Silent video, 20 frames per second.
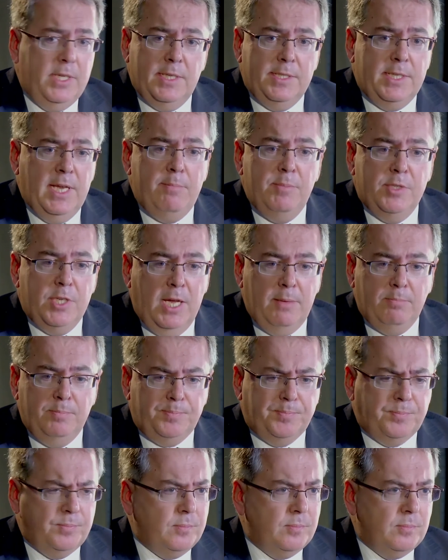at the same time,
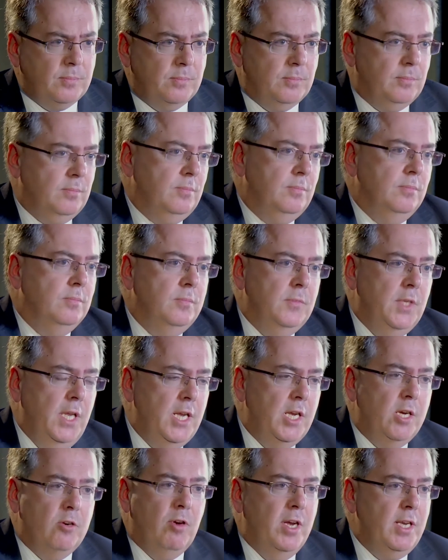
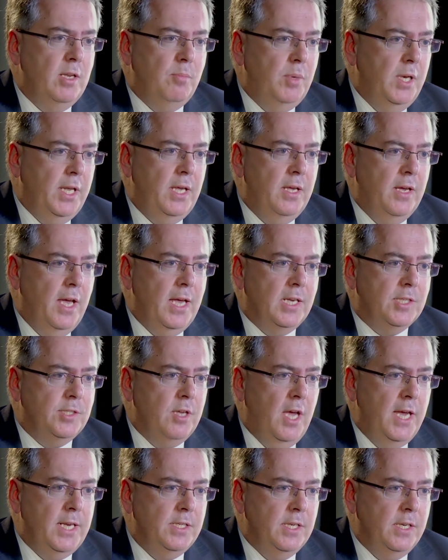incredibly
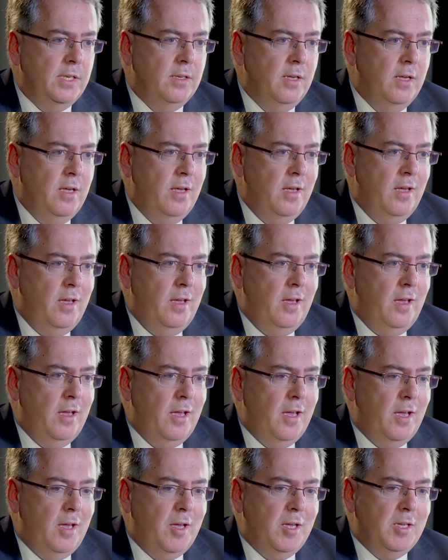exciting
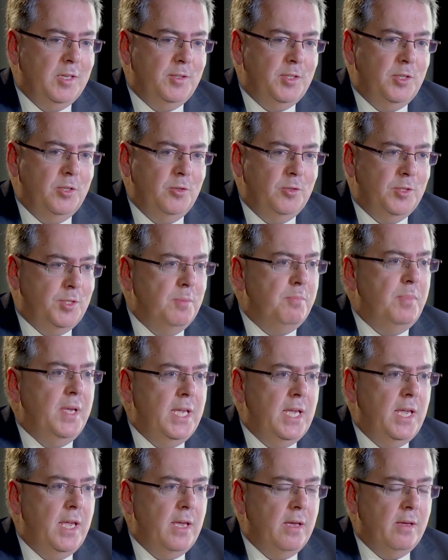to
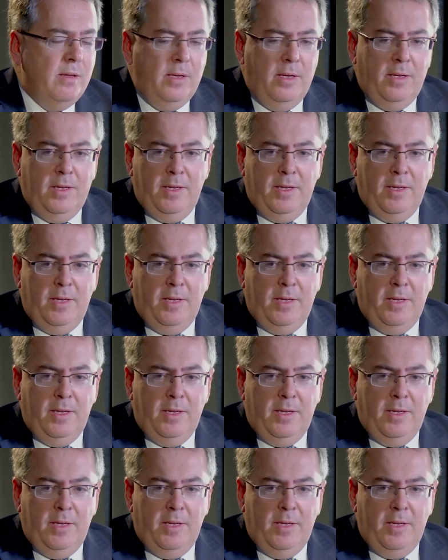be here.